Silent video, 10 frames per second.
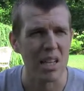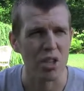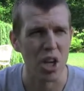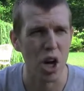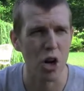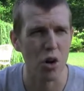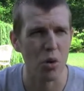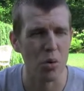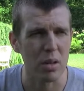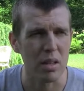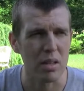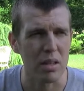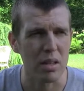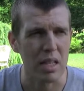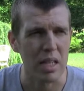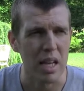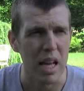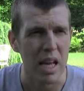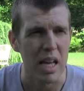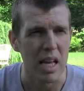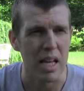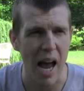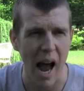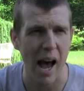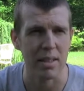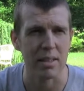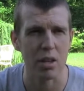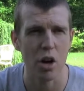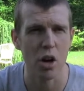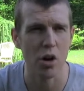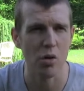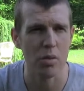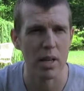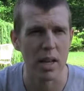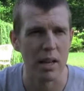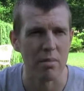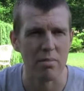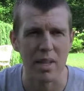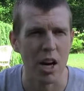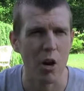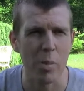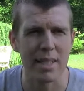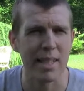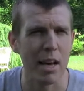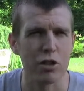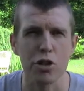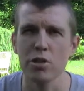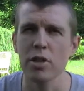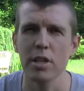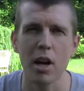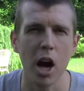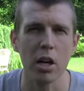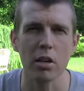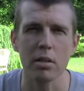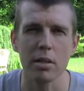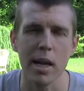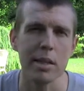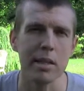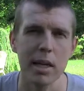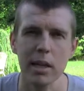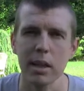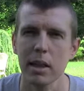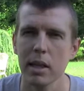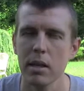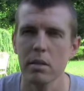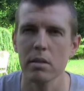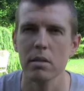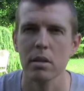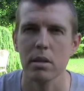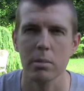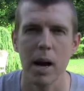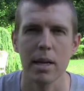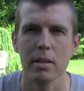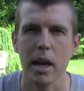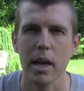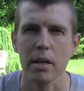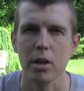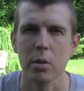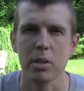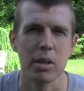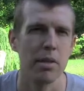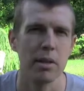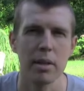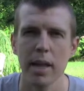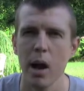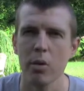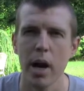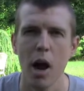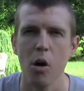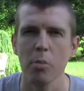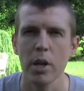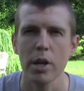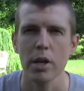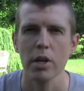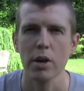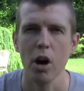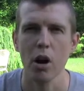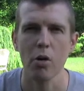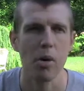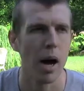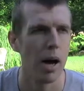So yeah, so, you know, basically I was using the article site to get links to my site, you know, because I thought that would help, you know,